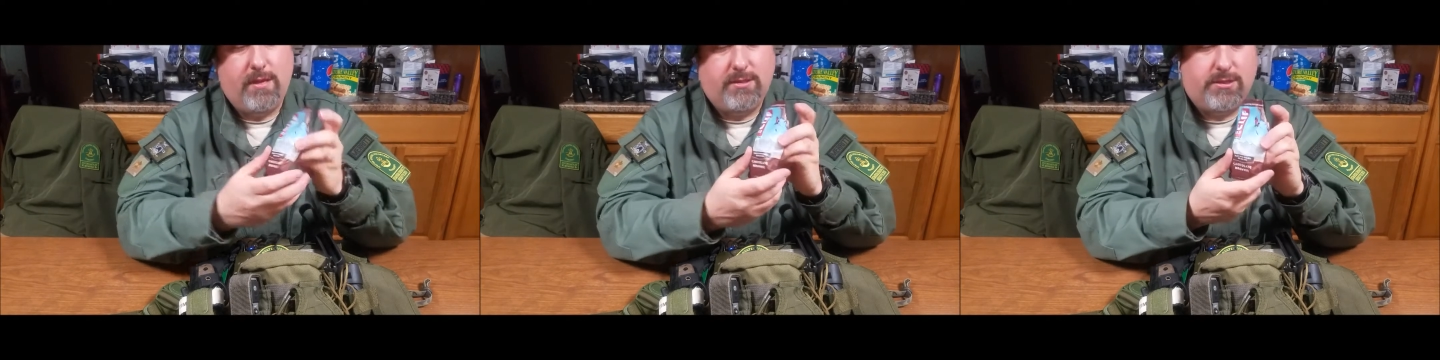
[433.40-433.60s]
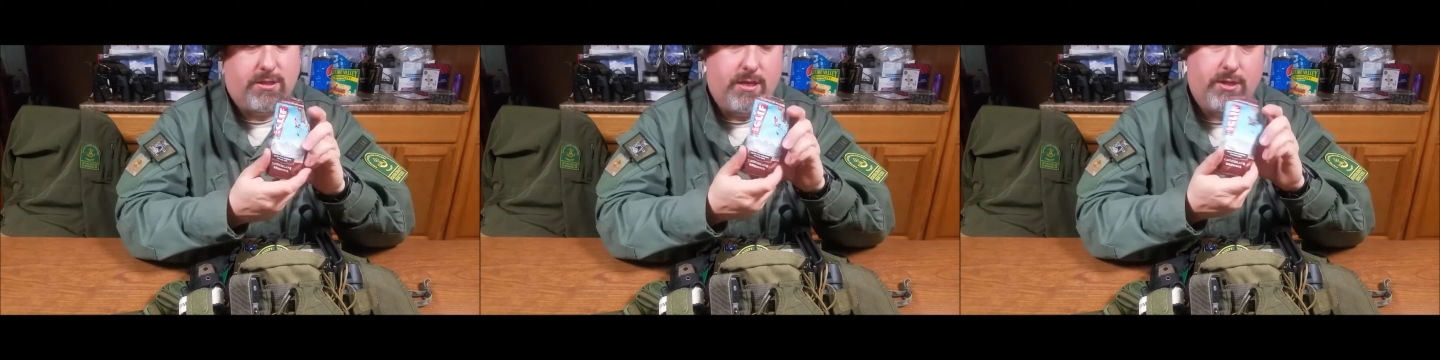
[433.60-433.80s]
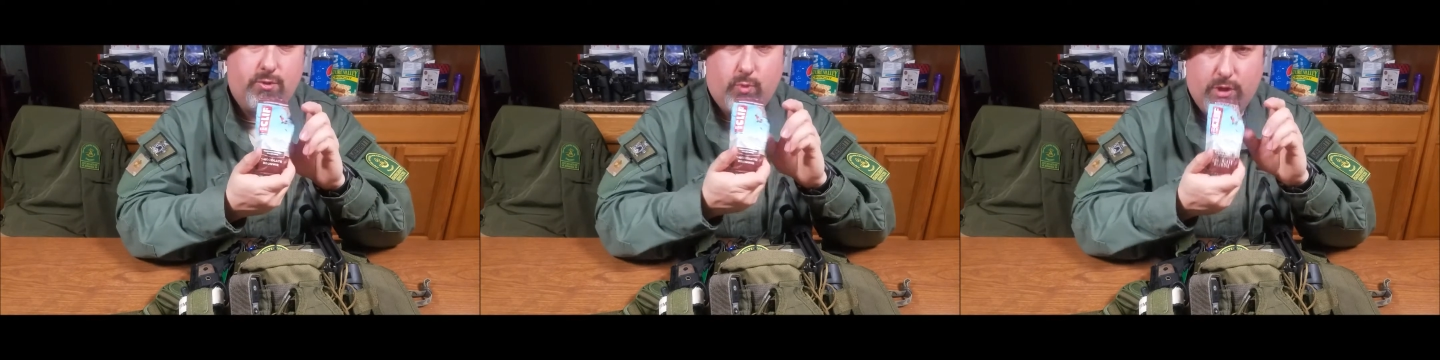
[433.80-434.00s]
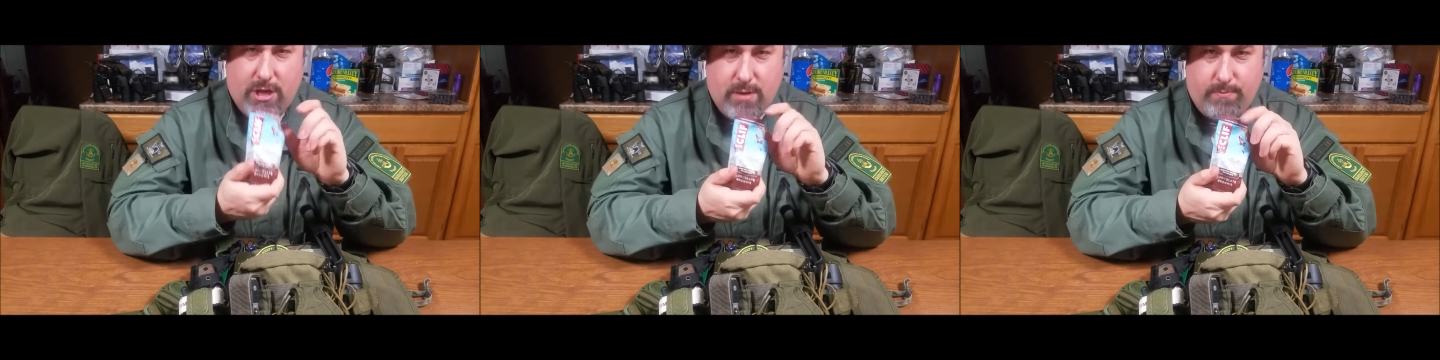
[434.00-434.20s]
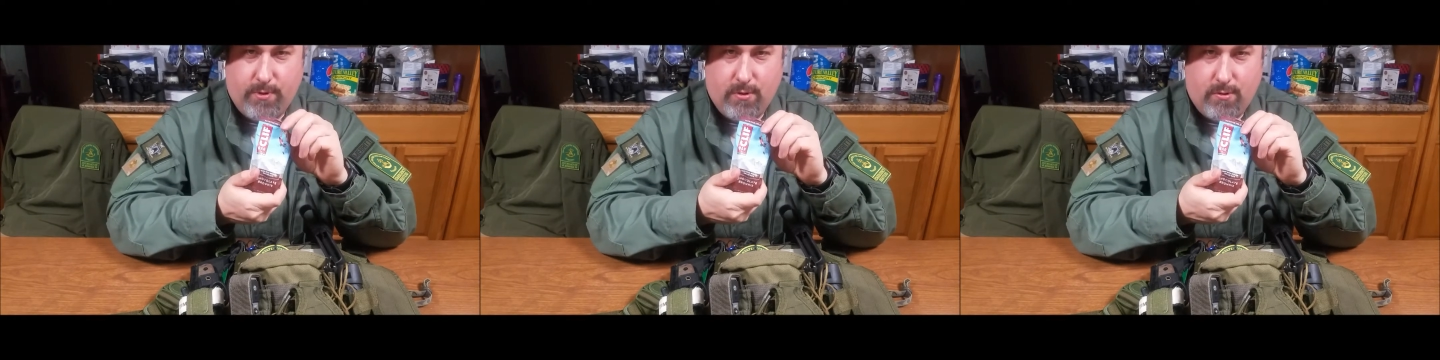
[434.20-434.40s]
things will
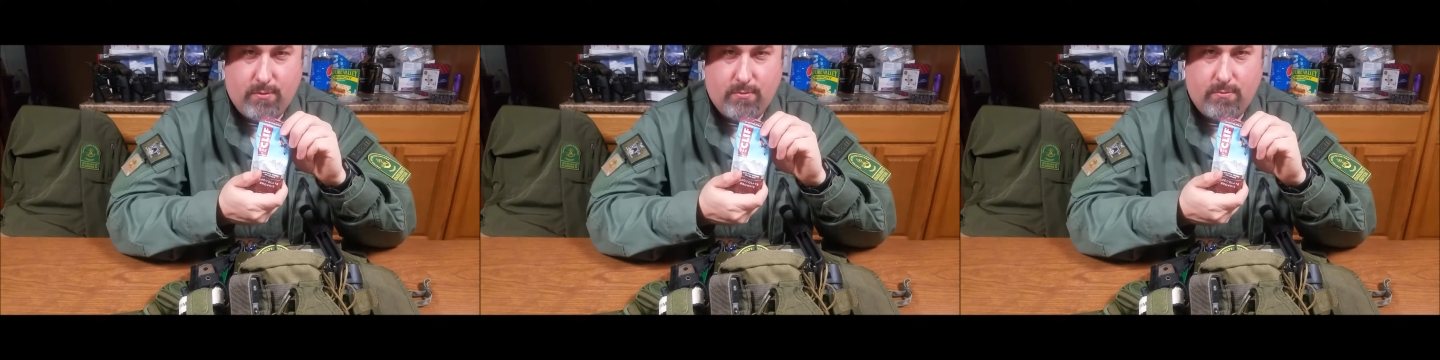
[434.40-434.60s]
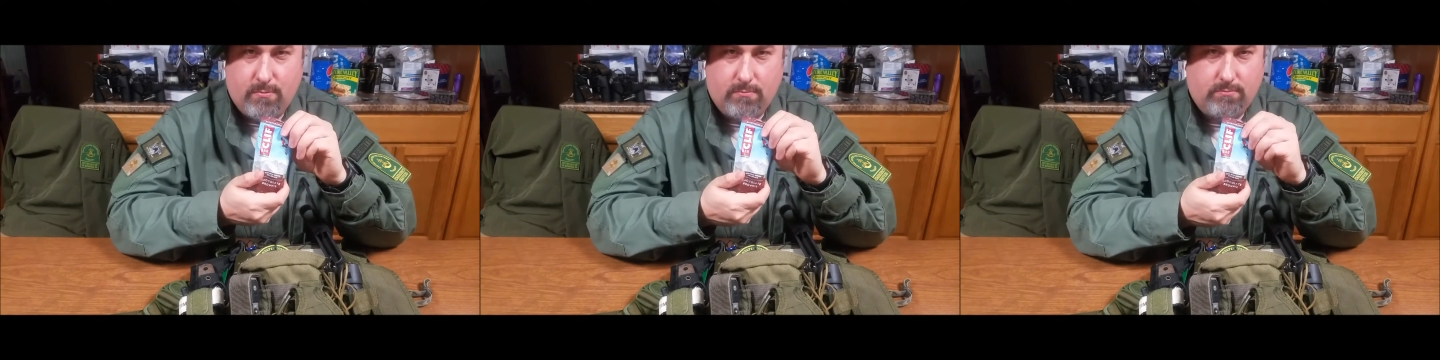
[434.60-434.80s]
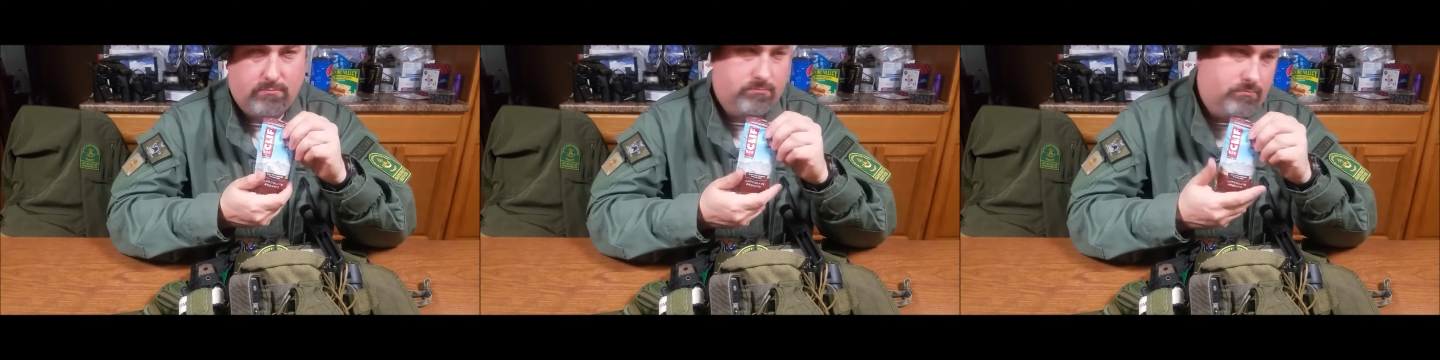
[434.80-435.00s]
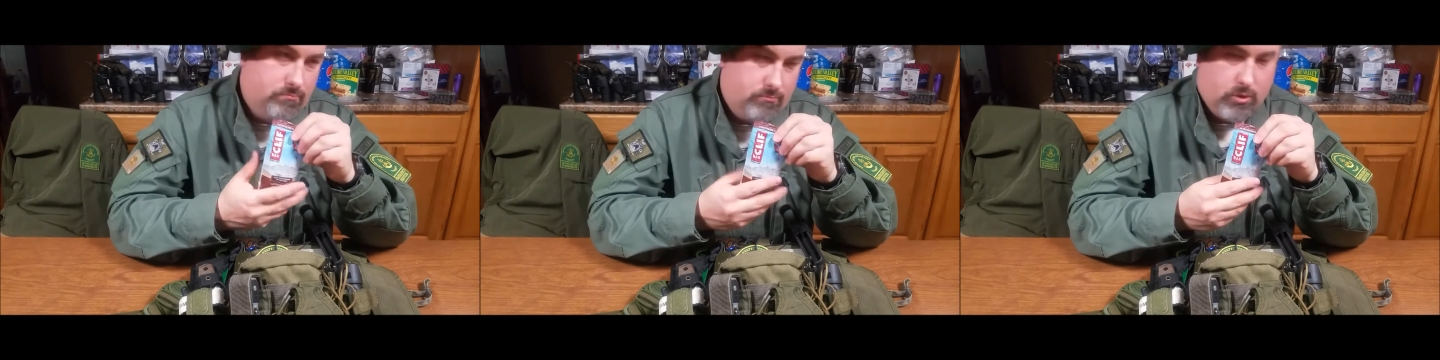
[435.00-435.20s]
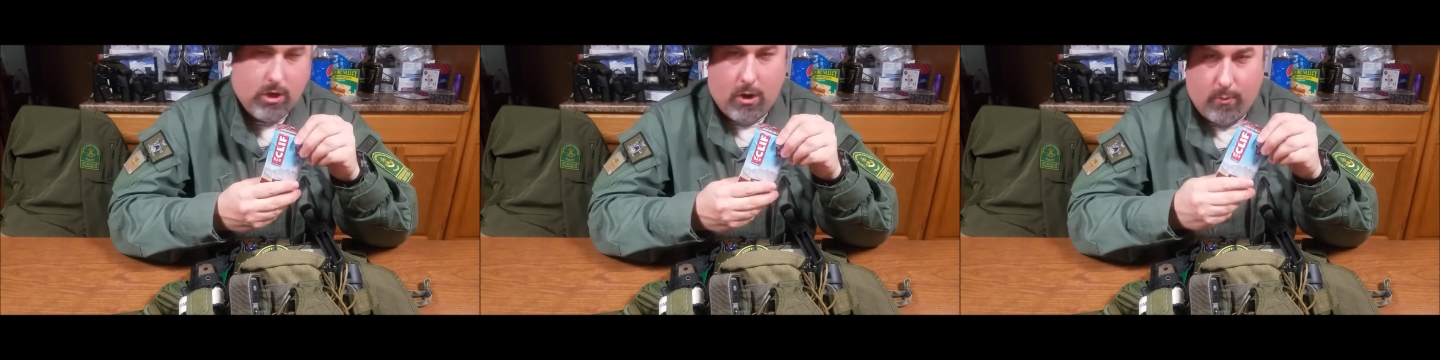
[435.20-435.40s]
keep you
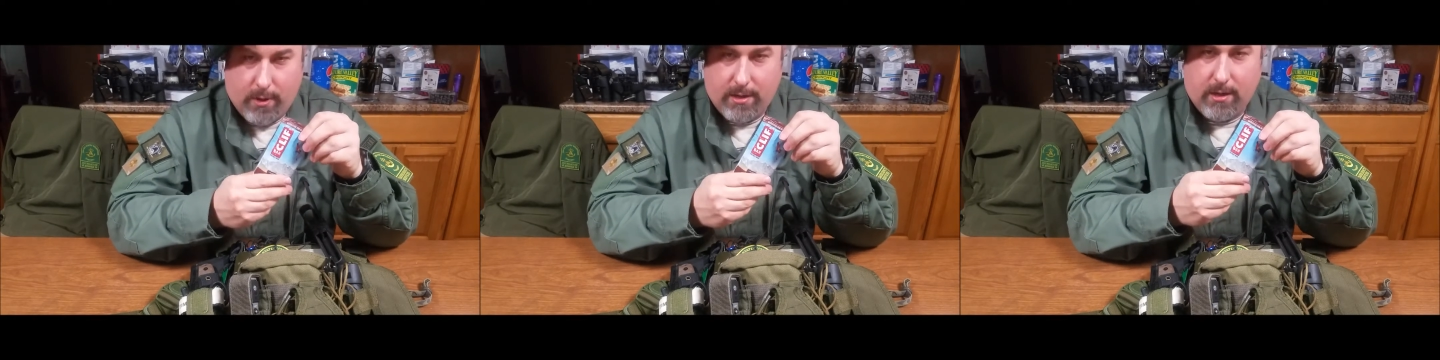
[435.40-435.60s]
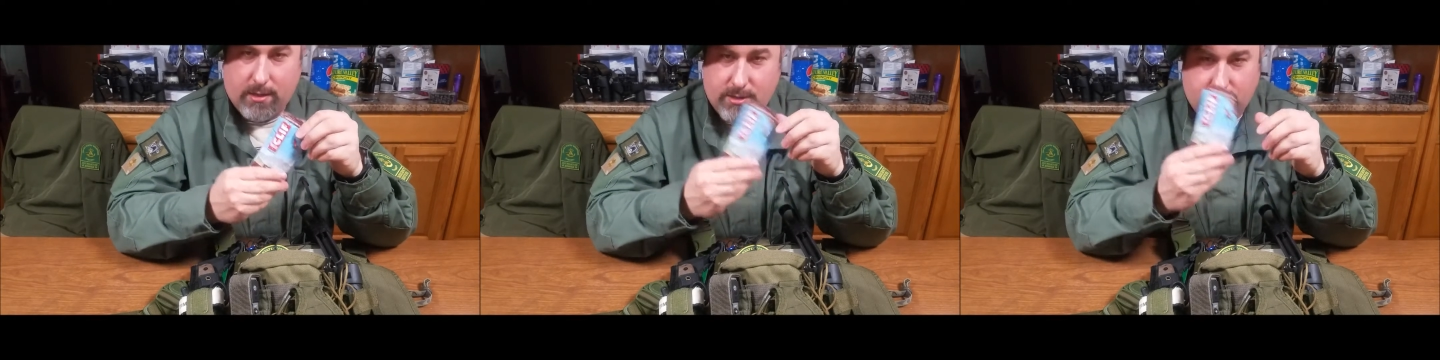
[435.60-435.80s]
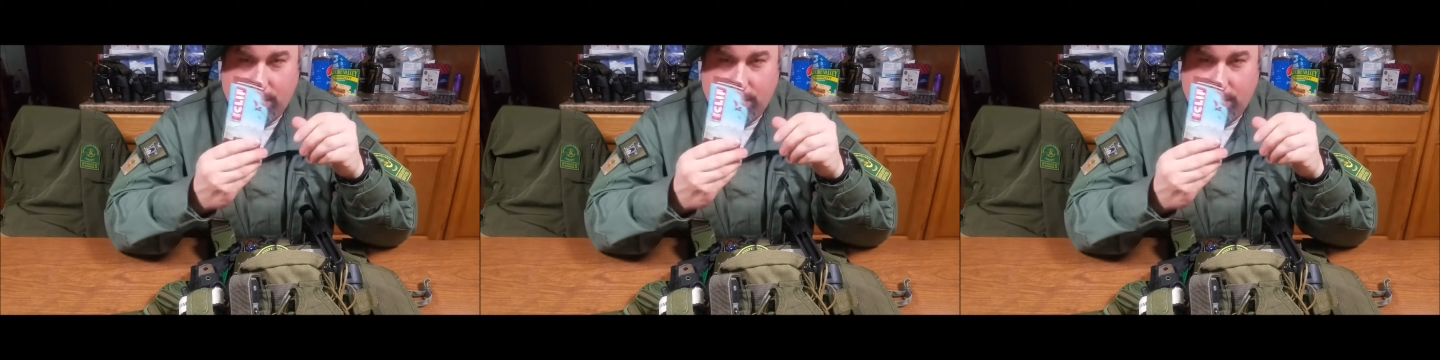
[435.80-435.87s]
going until